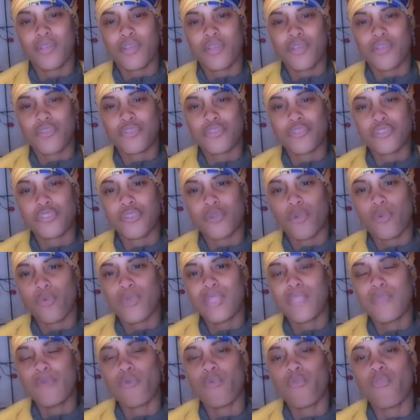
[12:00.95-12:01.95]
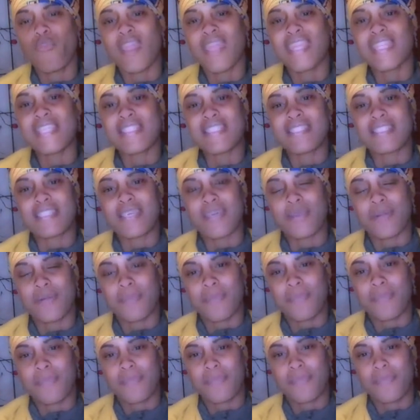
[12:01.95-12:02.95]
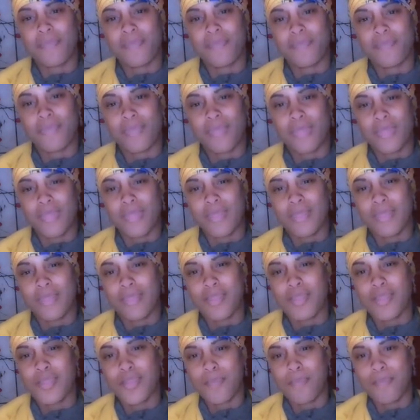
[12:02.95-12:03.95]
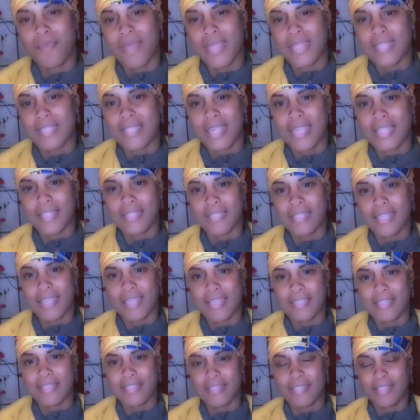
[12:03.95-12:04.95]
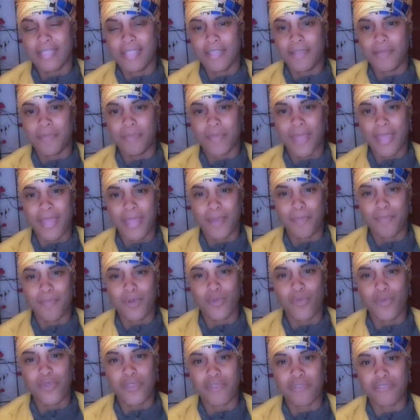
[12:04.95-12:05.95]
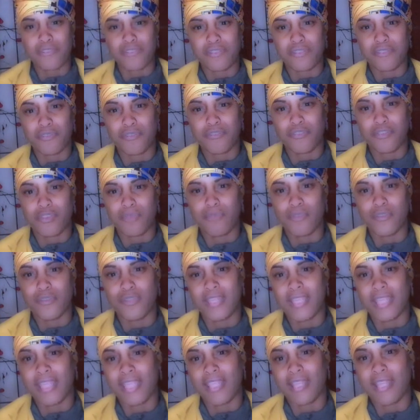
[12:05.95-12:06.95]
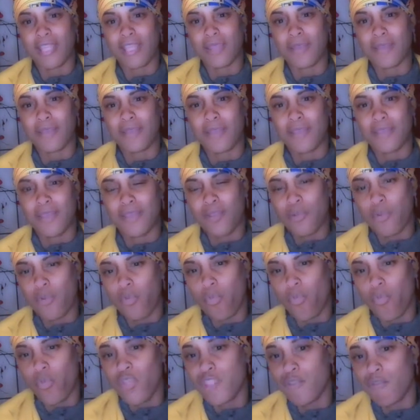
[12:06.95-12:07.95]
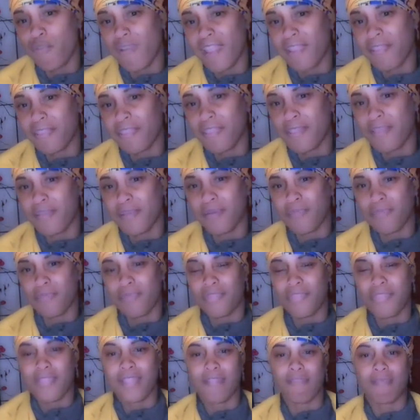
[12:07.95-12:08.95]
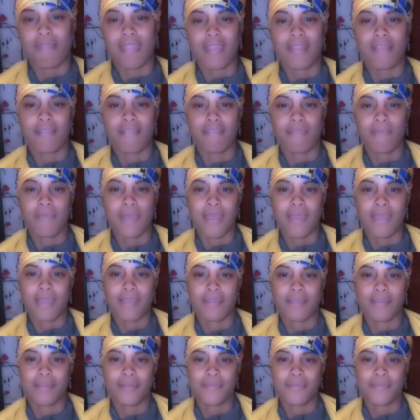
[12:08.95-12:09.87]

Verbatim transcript: so we write them. It may take days to hear back, but we are still communicating. We write them, they write us back.